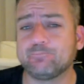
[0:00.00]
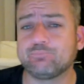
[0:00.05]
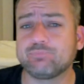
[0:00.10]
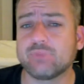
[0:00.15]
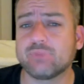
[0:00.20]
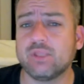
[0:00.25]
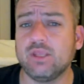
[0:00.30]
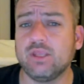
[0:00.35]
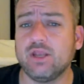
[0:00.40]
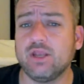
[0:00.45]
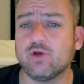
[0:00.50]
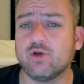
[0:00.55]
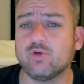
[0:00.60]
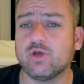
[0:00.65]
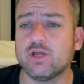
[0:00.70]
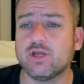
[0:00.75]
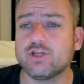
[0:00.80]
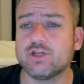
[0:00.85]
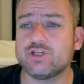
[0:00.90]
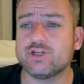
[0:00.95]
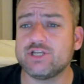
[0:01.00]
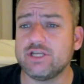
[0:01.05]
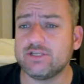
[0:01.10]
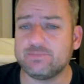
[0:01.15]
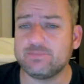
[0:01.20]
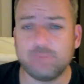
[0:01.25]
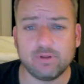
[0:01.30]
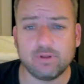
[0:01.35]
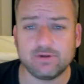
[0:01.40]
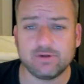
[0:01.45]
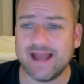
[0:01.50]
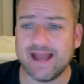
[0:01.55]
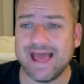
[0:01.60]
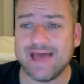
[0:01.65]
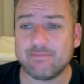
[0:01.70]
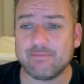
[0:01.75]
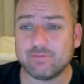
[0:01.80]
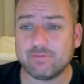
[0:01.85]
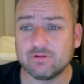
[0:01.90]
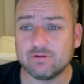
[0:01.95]
You know, she's built an
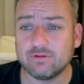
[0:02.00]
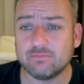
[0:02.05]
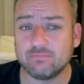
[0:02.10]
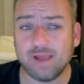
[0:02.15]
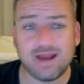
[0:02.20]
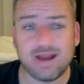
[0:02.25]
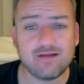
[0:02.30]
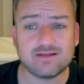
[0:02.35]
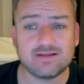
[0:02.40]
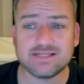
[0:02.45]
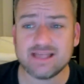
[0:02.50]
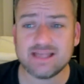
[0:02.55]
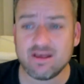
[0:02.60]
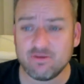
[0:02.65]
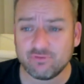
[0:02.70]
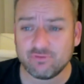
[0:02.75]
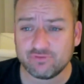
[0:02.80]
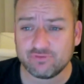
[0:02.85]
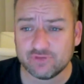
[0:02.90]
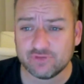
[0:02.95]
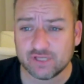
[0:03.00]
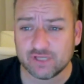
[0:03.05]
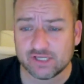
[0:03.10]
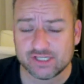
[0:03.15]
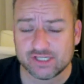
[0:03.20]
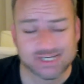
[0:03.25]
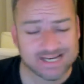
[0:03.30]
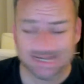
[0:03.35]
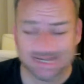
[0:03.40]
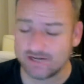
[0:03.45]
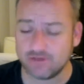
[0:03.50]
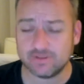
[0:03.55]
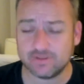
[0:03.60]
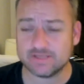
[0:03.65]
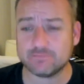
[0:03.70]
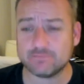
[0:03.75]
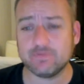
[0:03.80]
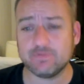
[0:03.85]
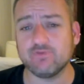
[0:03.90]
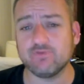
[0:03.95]
app by herself. She didn't know this
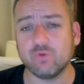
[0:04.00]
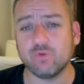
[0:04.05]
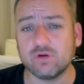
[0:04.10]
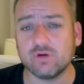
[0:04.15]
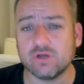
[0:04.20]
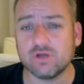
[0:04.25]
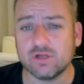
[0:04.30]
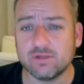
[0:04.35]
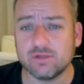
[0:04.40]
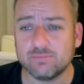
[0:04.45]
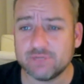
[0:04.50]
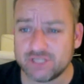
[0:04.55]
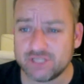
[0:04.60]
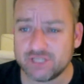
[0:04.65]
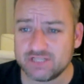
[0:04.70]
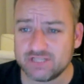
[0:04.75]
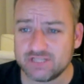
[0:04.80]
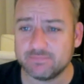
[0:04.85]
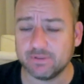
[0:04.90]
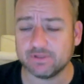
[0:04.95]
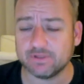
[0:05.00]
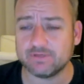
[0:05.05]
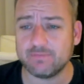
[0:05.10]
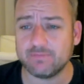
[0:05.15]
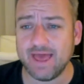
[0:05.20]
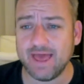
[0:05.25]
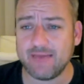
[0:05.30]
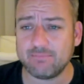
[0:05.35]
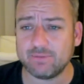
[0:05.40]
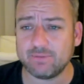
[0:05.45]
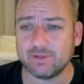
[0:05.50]
before, but she's built a map.